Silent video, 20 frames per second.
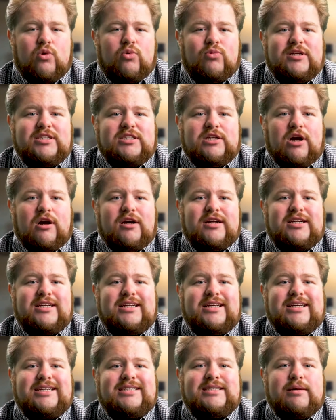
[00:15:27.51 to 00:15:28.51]

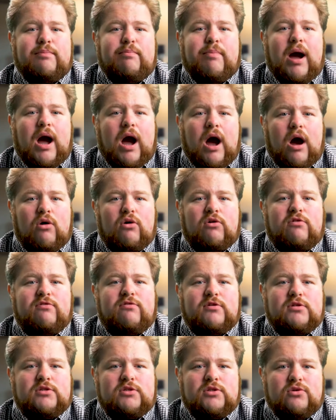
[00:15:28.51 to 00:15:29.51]
retargeting is a
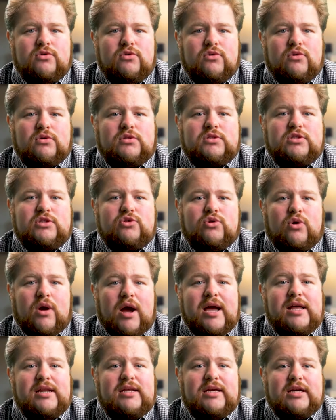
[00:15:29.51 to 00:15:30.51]
powerful tool to
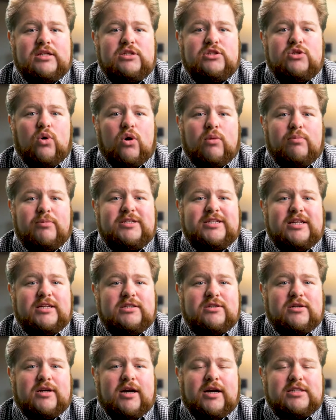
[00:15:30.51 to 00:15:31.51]
try and get your
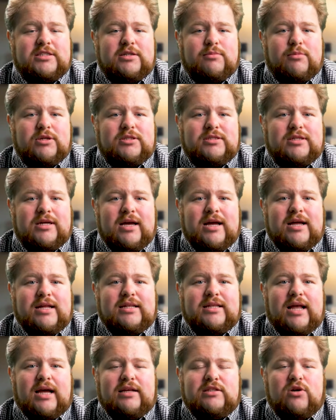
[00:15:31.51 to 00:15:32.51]
potential customers
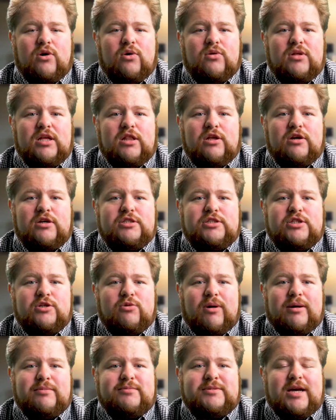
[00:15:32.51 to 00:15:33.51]
not to only look at your
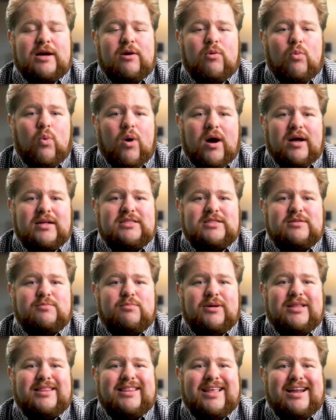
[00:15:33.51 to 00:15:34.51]
website once,
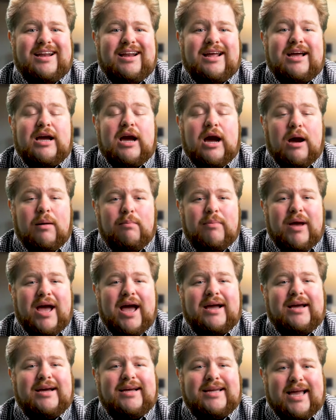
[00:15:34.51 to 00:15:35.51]
but then come
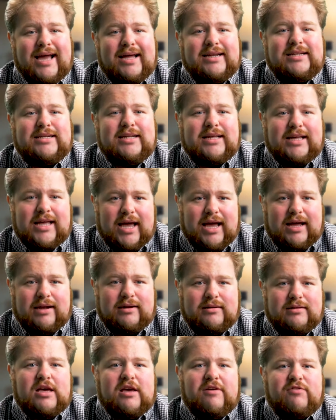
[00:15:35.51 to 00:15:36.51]
back again and again.
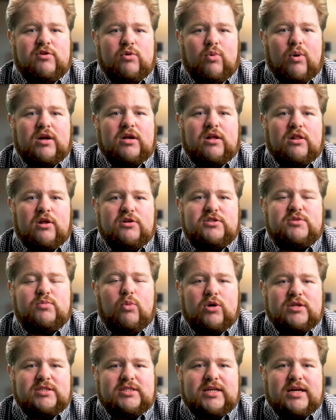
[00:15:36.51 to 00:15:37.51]
If you want to close
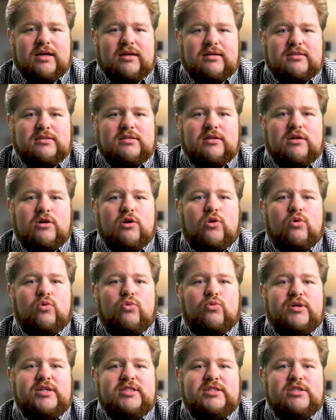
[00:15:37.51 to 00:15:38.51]
more sales,
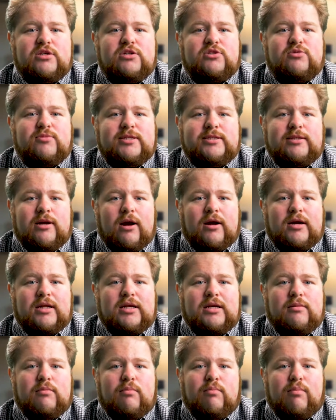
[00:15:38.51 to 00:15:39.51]
research
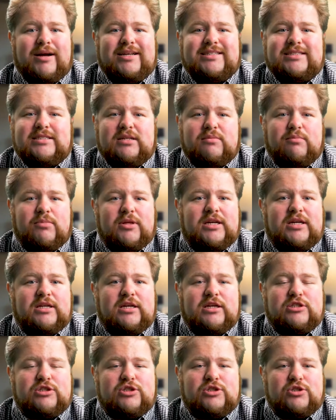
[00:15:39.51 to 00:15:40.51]
retargeting by simply
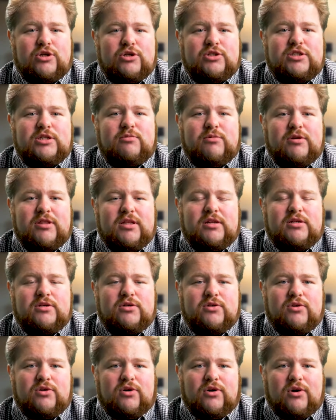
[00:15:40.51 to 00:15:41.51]
searching within
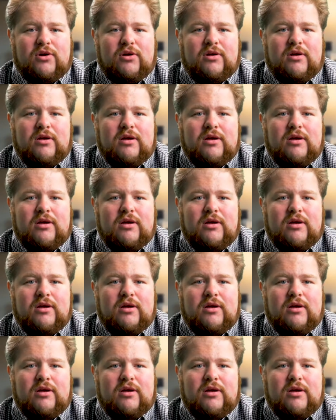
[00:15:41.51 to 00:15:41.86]
Google,